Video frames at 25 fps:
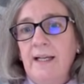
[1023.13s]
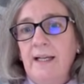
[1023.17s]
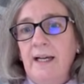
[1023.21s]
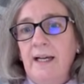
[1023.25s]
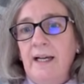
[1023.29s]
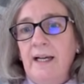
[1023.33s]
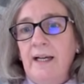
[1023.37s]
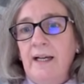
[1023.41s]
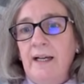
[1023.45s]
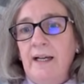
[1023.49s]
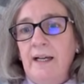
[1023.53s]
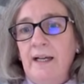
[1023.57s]

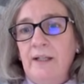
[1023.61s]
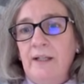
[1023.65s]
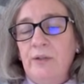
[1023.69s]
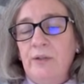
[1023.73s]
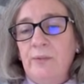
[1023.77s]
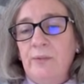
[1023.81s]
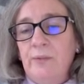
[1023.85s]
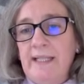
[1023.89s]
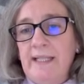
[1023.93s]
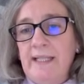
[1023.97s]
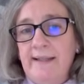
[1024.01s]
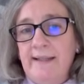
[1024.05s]
You
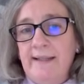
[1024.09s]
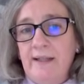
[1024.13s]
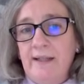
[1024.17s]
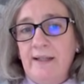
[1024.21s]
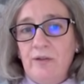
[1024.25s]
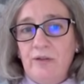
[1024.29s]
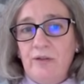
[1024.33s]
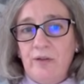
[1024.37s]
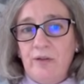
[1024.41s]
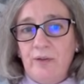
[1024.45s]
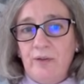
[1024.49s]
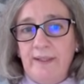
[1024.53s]
will see
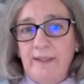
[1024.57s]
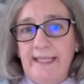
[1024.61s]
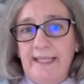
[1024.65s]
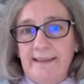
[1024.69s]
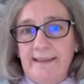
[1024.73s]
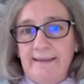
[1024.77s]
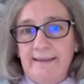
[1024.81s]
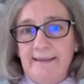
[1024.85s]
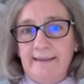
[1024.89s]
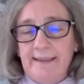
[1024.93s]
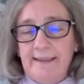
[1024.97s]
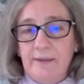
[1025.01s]
also
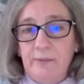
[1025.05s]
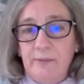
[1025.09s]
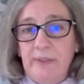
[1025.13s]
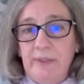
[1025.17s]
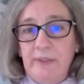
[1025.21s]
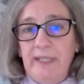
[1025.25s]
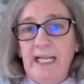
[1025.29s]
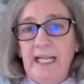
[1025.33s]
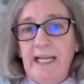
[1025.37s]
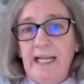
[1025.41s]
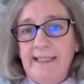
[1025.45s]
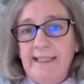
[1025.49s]
that we
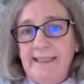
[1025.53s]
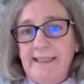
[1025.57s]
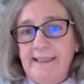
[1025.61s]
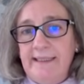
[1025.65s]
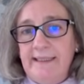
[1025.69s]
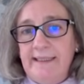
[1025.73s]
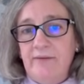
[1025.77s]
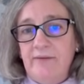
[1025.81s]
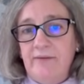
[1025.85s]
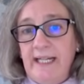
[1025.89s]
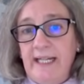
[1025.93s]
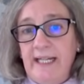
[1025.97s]
will
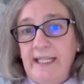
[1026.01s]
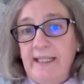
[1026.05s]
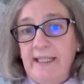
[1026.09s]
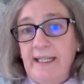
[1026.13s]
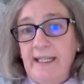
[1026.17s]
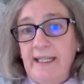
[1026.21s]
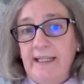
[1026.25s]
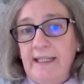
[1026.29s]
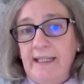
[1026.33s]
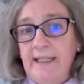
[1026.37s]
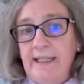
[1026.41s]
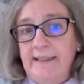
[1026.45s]
identify
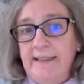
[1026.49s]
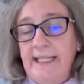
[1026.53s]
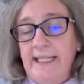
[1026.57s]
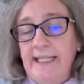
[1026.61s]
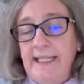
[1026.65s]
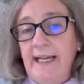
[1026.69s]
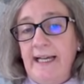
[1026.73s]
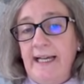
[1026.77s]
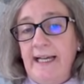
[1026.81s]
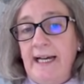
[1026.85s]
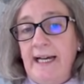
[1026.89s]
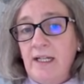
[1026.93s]

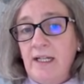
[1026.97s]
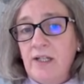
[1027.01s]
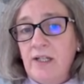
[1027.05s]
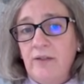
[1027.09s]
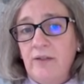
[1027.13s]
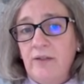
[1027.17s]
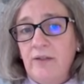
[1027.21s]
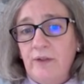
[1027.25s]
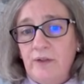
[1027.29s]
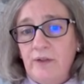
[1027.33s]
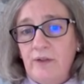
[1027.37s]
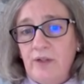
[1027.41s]
then
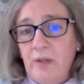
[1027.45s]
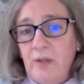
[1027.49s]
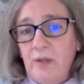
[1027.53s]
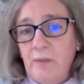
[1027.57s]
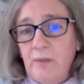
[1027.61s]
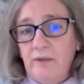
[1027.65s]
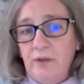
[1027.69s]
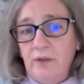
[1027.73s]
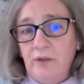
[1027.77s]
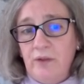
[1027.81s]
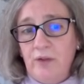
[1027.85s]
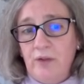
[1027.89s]
action for some
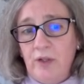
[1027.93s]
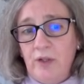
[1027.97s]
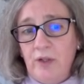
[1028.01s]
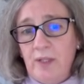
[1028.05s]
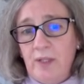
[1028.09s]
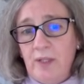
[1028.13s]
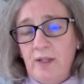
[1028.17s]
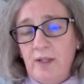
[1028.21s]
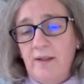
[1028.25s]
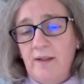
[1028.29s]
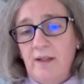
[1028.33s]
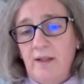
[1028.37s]
of those
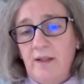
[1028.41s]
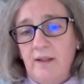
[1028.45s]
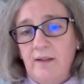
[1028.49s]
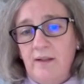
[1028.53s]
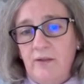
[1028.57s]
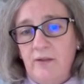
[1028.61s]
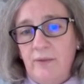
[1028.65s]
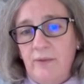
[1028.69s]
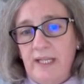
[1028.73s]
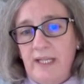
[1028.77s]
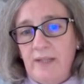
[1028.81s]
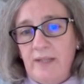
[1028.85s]
substances
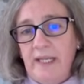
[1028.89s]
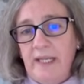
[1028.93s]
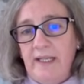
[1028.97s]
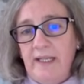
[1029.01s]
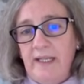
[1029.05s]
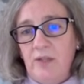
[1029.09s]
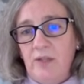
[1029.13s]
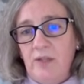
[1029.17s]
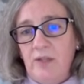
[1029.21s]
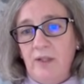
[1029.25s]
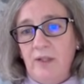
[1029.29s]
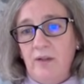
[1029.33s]
under risk
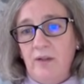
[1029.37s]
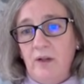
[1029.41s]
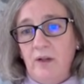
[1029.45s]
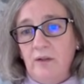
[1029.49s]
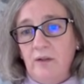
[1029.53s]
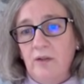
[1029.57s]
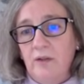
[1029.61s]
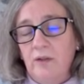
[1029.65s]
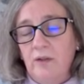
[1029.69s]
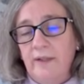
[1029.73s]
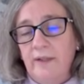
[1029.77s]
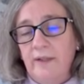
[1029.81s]
management
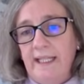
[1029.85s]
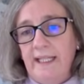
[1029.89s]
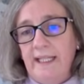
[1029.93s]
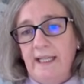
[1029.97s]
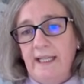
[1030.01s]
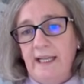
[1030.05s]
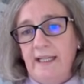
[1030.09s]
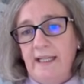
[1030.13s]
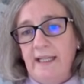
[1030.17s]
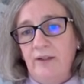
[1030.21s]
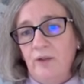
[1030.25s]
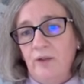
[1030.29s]
ongoing,
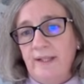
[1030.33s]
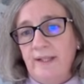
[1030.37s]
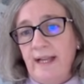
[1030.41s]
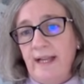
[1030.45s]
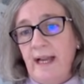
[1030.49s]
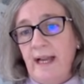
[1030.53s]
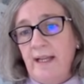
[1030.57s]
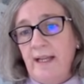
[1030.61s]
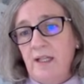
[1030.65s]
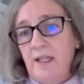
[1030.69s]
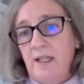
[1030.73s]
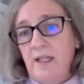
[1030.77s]
and those
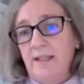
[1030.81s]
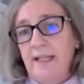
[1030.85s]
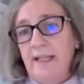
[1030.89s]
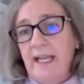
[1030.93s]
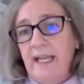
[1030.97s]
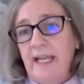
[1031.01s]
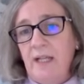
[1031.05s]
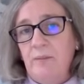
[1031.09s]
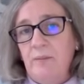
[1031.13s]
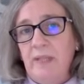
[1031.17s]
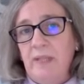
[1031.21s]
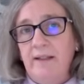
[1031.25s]
action
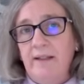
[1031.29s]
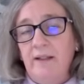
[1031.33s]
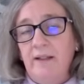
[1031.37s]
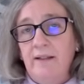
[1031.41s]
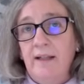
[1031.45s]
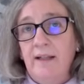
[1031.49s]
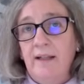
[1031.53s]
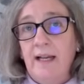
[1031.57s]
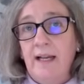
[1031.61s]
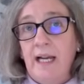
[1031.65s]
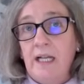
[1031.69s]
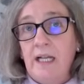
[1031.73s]
can be
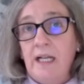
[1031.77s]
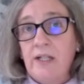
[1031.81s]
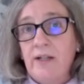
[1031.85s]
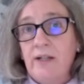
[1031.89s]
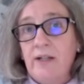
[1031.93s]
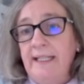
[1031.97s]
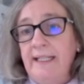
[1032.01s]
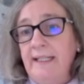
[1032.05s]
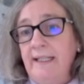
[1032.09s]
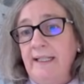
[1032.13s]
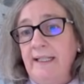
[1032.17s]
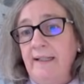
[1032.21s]
done
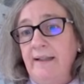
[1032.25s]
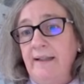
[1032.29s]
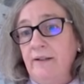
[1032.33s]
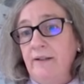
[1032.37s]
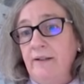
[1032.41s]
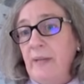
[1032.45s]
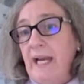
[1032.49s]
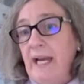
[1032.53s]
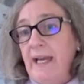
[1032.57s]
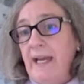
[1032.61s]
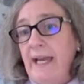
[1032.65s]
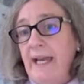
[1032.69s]
actually either
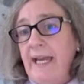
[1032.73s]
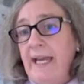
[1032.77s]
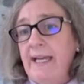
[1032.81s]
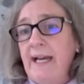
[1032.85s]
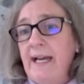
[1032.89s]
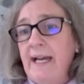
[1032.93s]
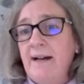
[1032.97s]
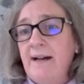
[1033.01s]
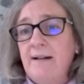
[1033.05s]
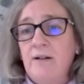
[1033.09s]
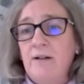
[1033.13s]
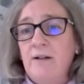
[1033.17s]
by
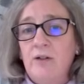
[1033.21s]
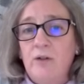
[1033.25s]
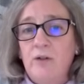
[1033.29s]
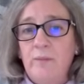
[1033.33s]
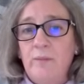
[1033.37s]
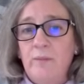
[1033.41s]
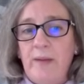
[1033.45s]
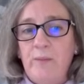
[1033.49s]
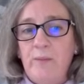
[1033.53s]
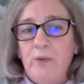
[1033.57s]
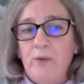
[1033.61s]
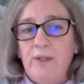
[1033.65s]
ECHA or
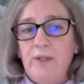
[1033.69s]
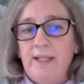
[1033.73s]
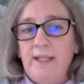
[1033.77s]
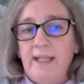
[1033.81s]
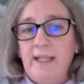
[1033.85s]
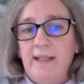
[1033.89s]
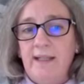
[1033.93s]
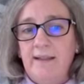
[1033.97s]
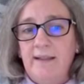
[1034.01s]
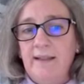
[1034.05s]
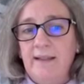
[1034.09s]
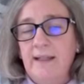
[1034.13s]
member
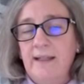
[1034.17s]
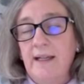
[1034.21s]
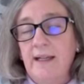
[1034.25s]
state.